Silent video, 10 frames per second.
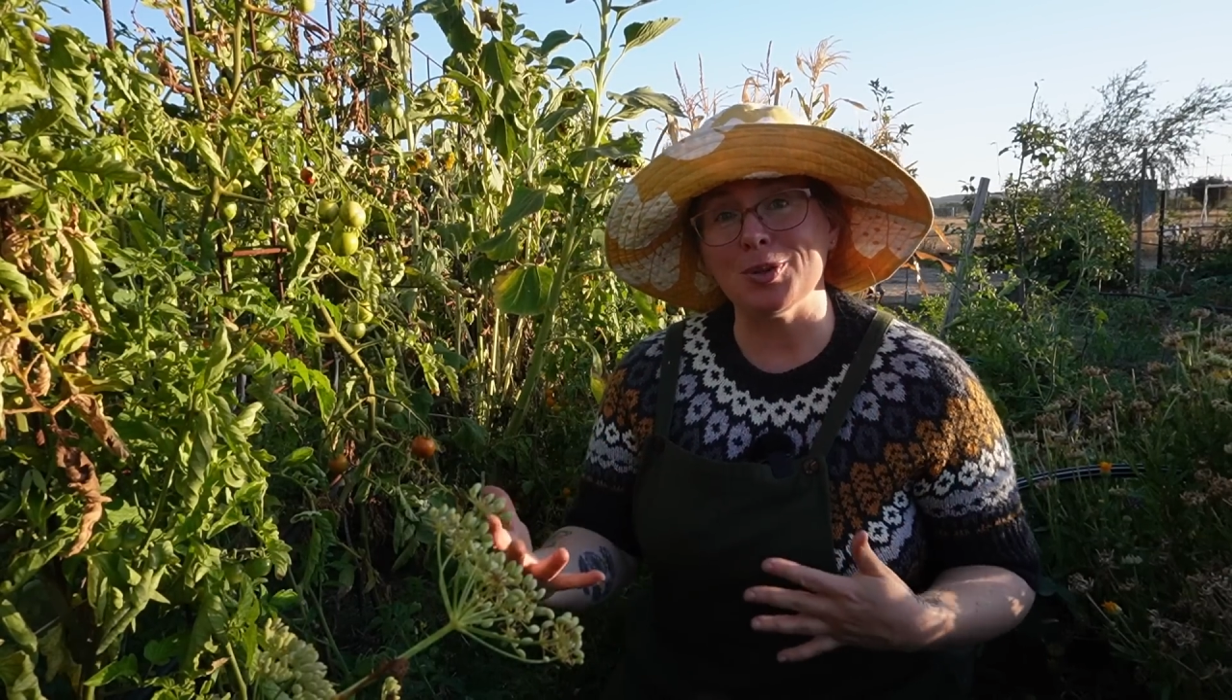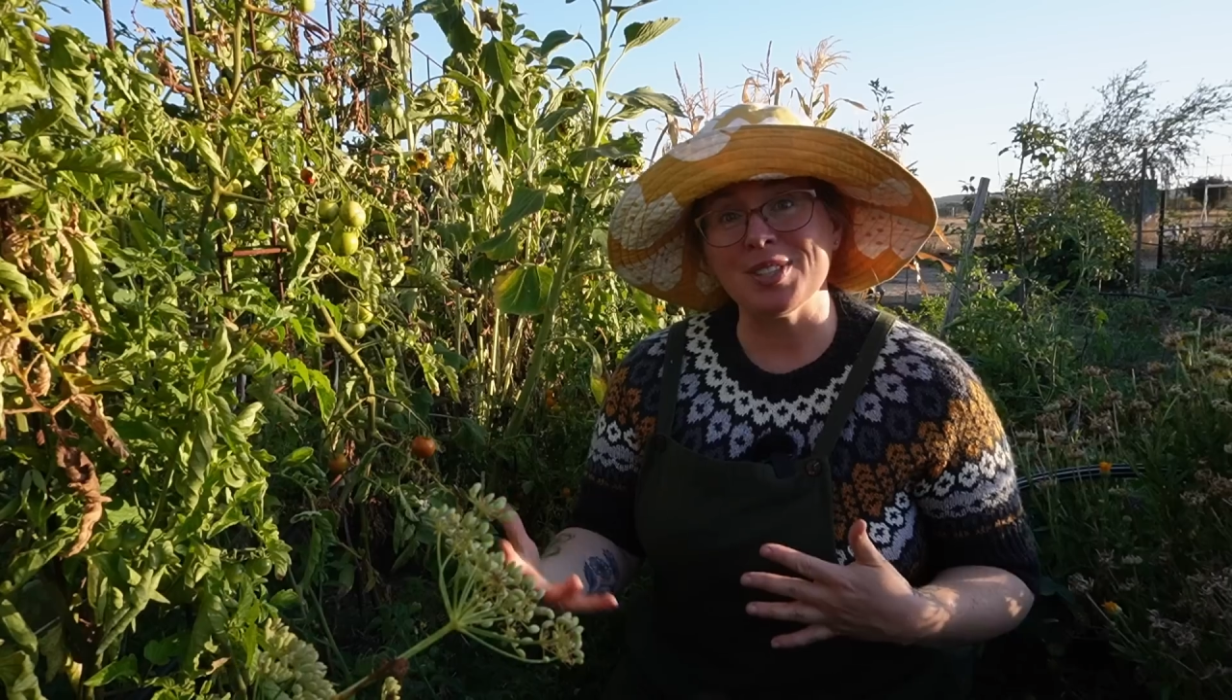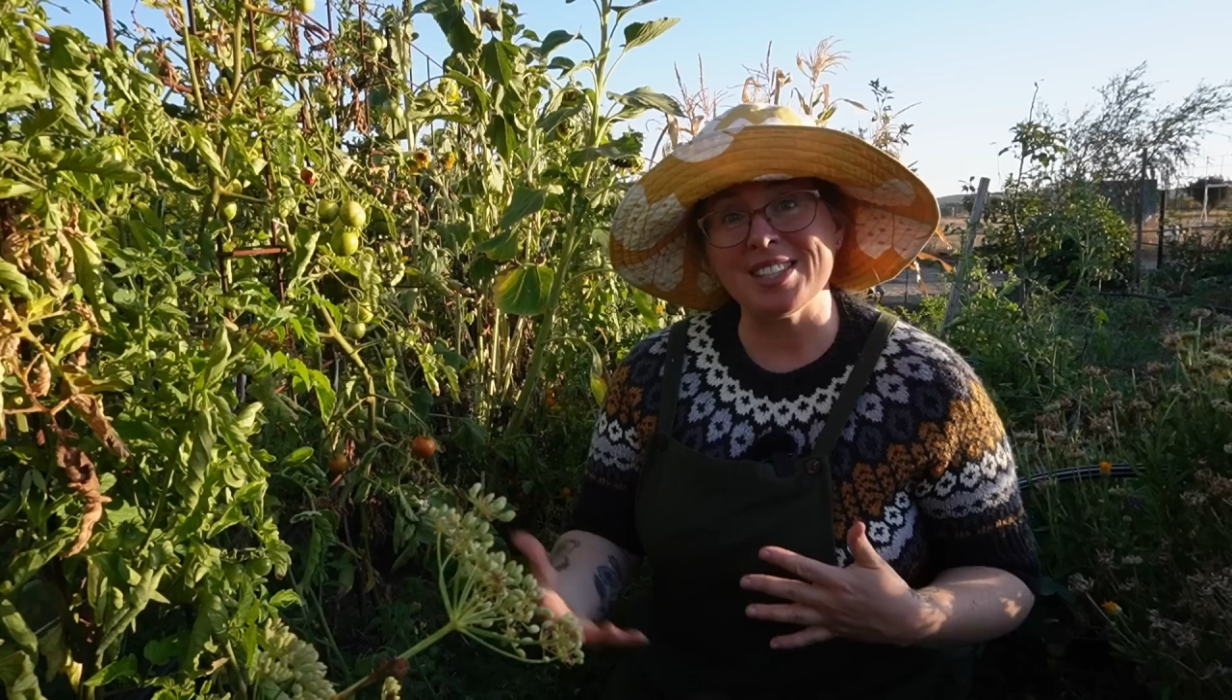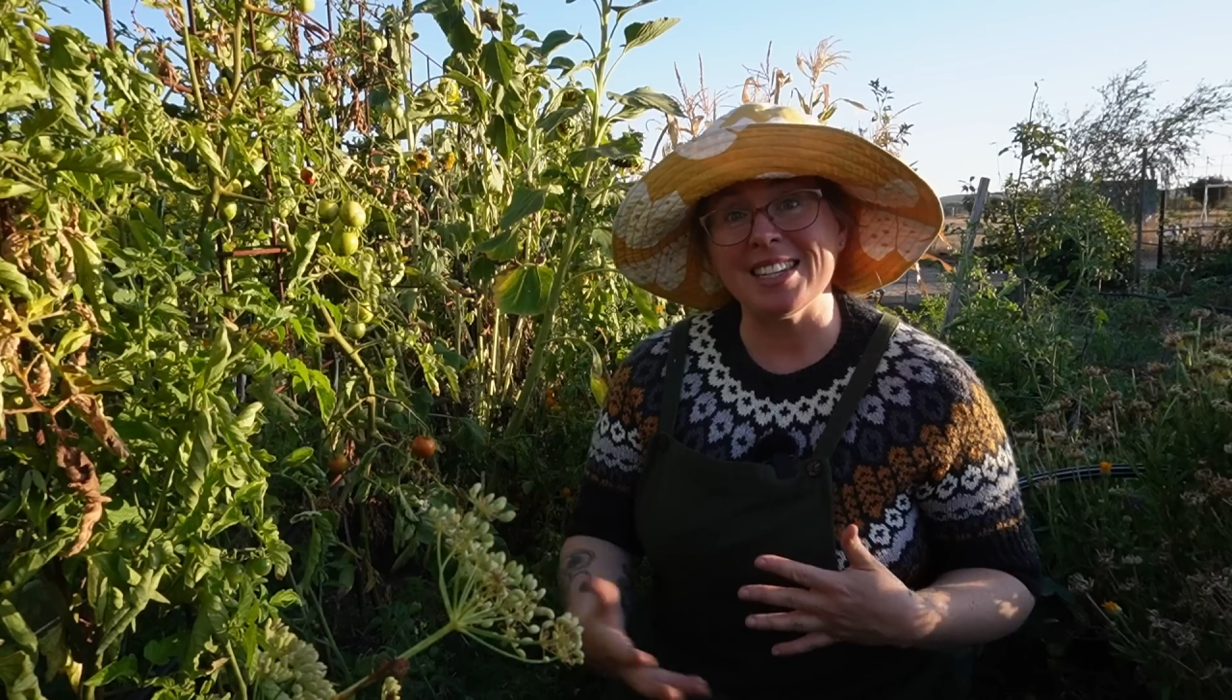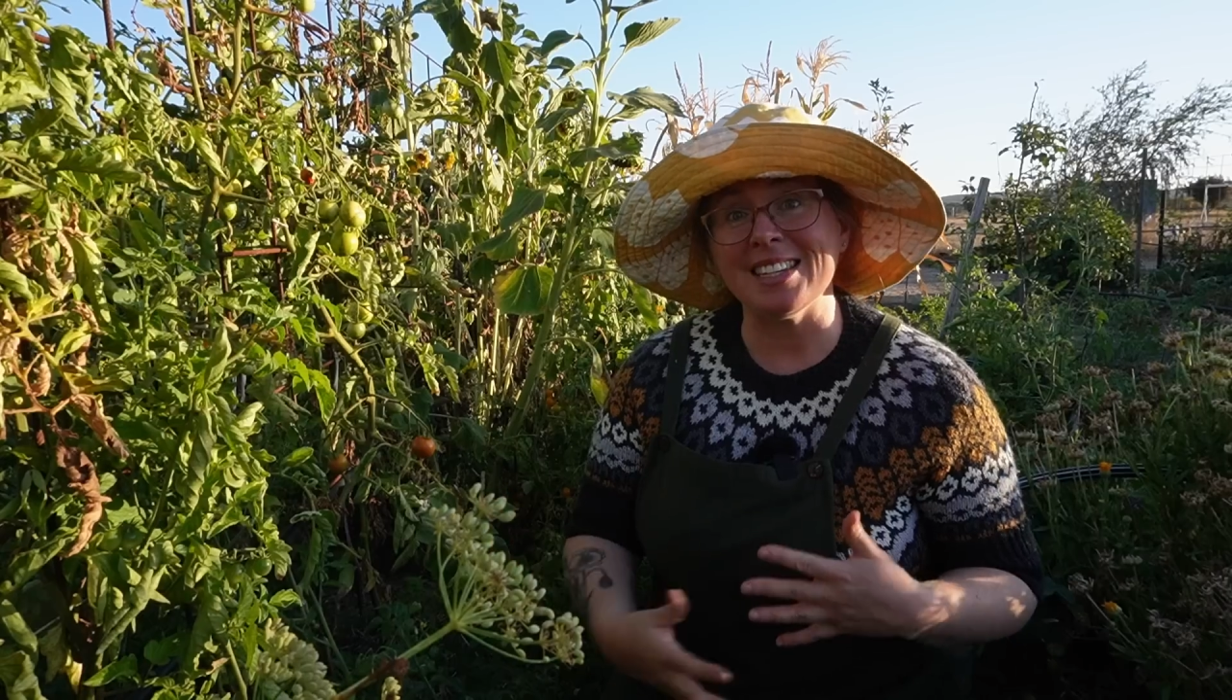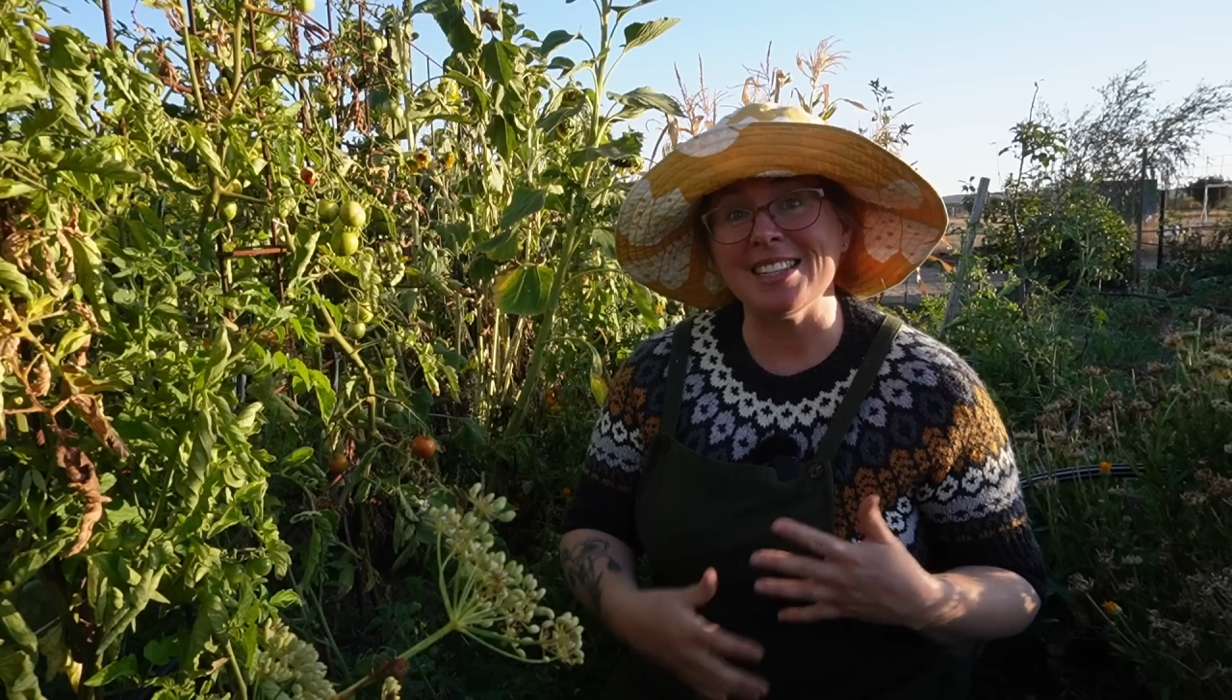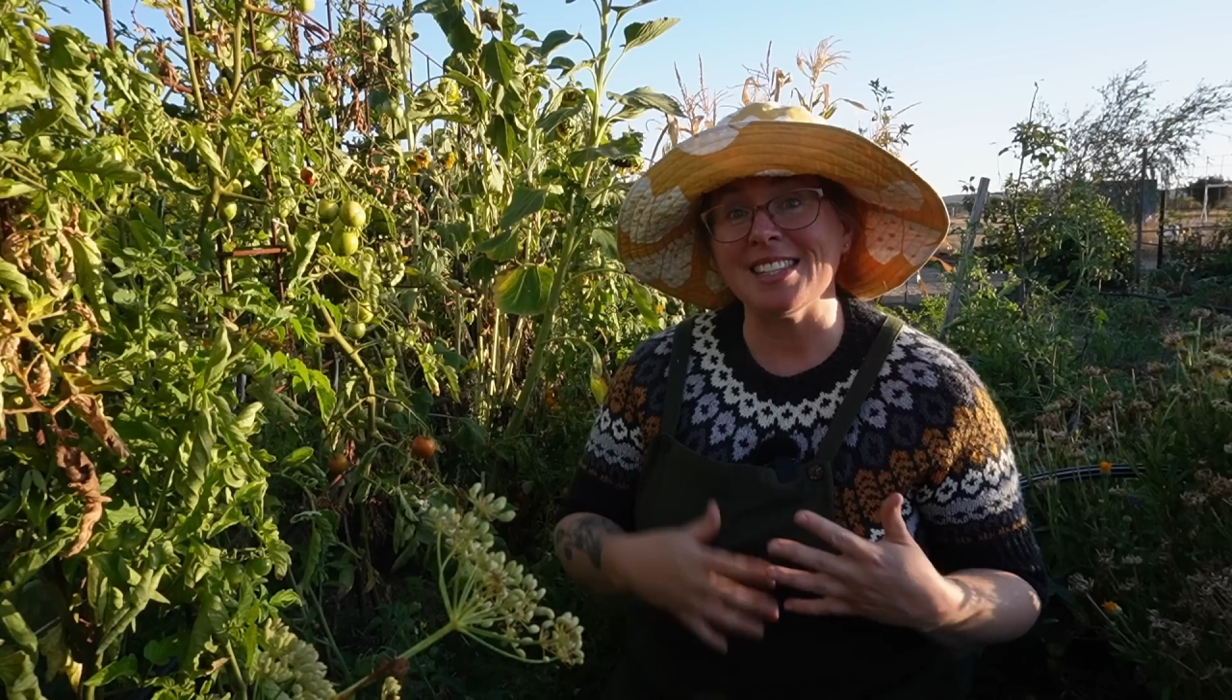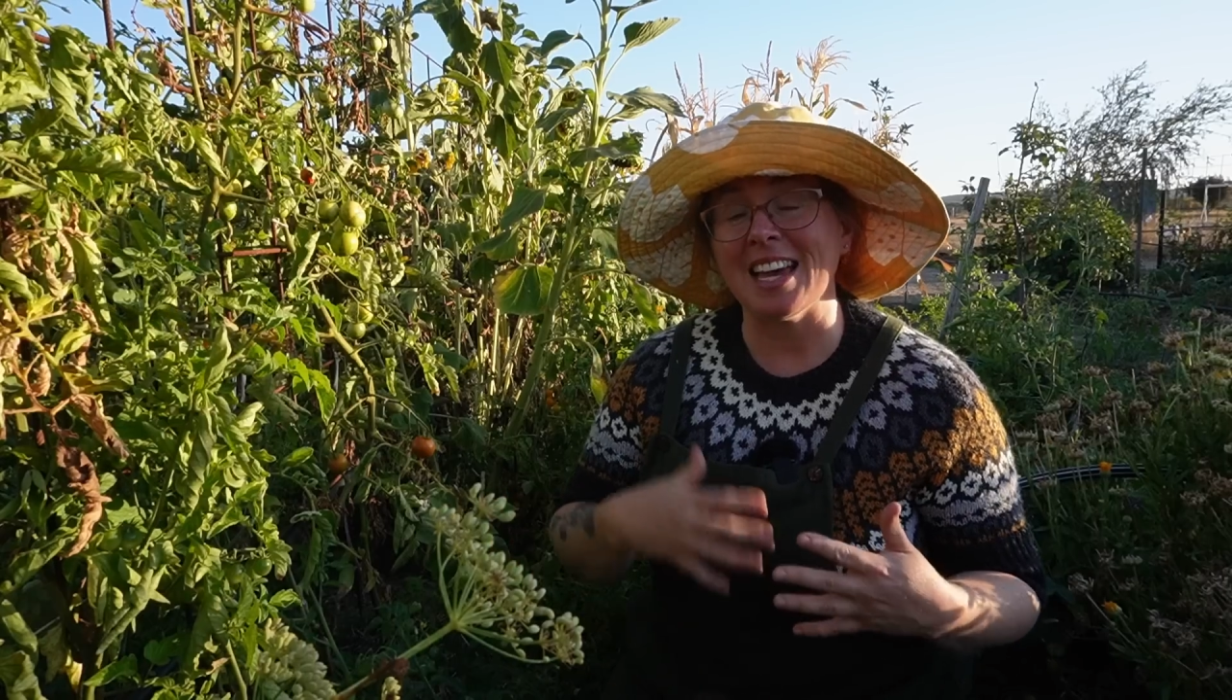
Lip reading: seeds